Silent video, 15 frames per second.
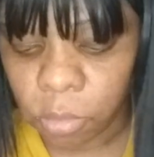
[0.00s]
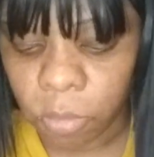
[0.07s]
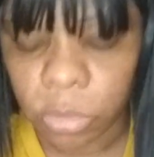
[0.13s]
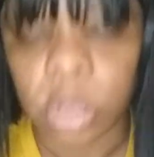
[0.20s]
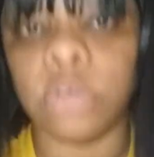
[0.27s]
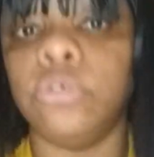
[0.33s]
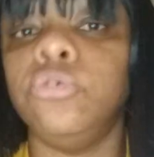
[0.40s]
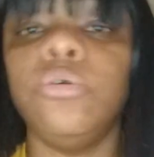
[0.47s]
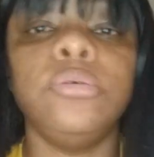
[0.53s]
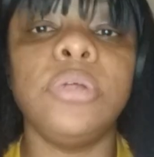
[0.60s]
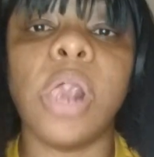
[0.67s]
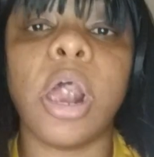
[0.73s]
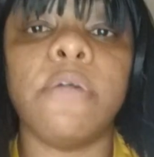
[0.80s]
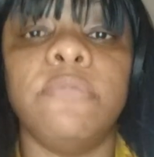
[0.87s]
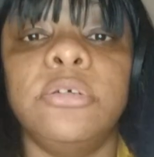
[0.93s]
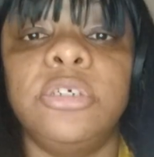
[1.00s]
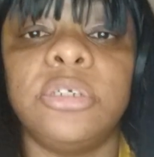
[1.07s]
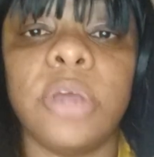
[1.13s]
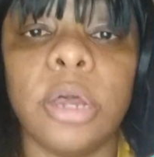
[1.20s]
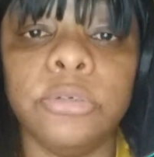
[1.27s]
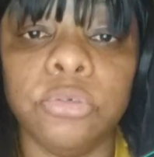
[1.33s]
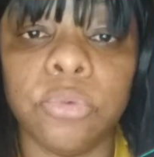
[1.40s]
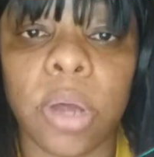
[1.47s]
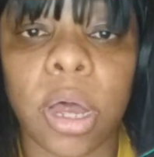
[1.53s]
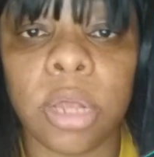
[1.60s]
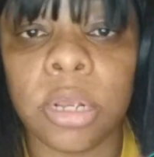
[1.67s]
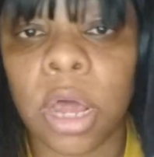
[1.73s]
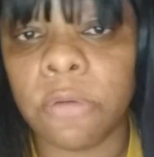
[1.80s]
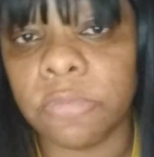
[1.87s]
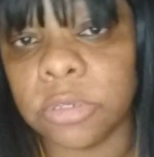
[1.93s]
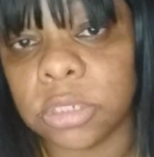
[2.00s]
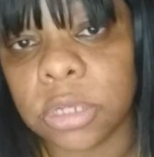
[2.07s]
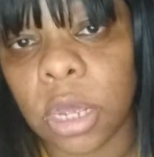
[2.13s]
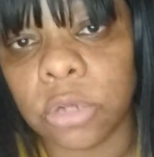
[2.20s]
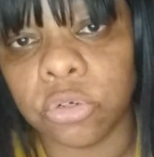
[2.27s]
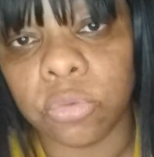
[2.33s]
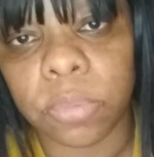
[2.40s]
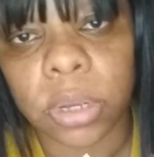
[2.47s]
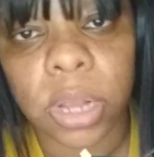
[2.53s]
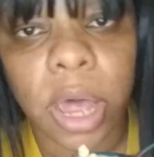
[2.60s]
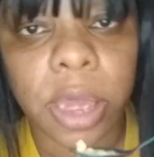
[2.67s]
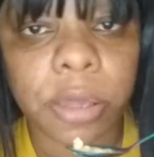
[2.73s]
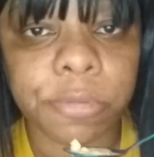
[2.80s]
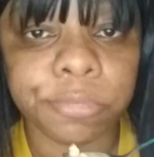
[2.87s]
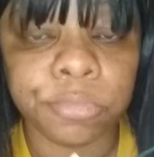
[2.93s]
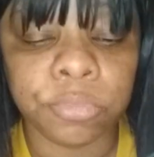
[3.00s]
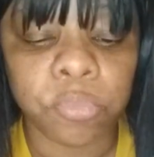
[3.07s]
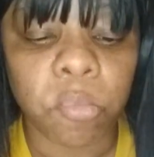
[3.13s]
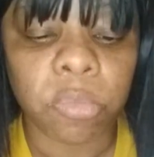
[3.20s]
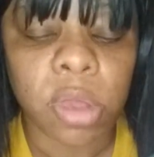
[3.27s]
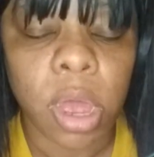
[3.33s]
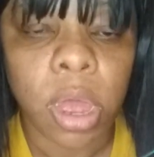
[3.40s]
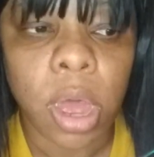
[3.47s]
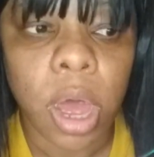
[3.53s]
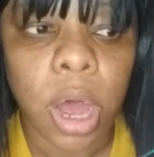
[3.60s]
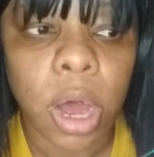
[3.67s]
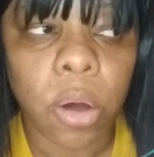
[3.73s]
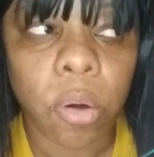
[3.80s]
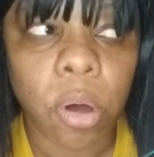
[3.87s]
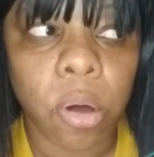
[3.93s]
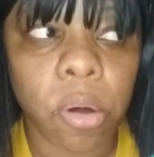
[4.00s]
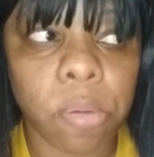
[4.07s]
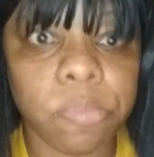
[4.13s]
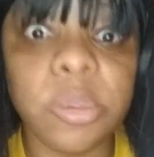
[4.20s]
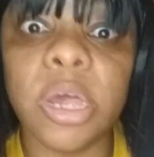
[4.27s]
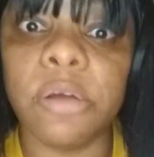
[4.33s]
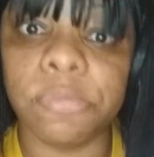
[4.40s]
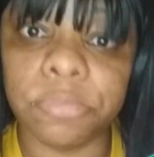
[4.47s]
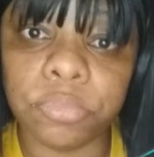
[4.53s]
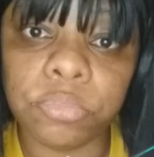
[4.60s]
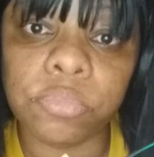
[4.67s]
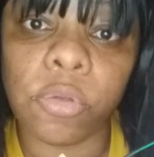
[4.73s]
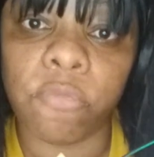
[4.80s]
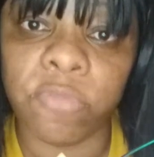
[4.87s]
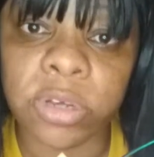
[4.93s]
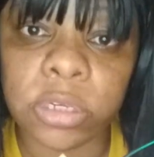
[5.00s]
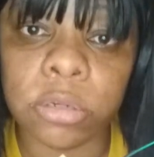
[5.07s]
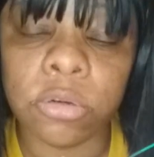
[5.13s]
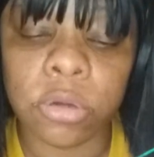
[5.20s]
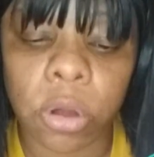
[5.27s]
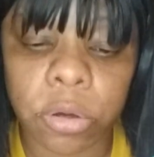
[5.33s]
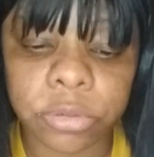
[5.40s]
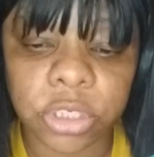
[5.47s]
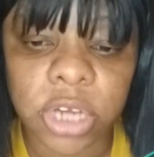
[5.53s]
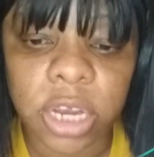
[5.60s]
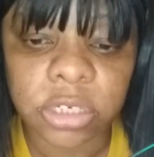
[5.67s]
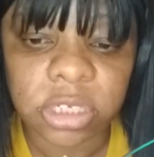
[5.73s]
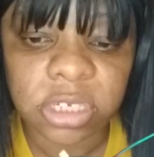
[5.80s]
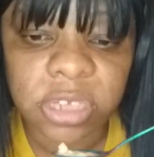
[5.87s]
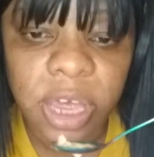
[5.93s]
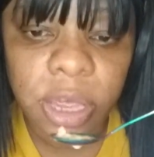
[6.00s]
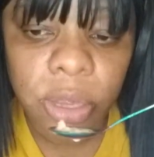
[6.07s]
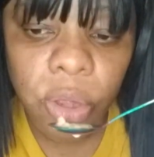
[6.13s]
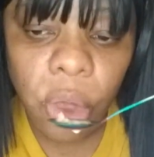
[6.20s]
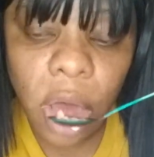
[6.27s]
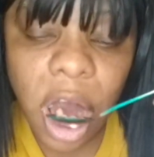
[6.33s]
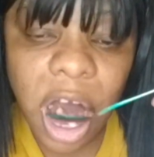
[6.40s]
Because usually I reschedule out, not reschedule, but like, I'll, um, yeah, we, you know, change the date.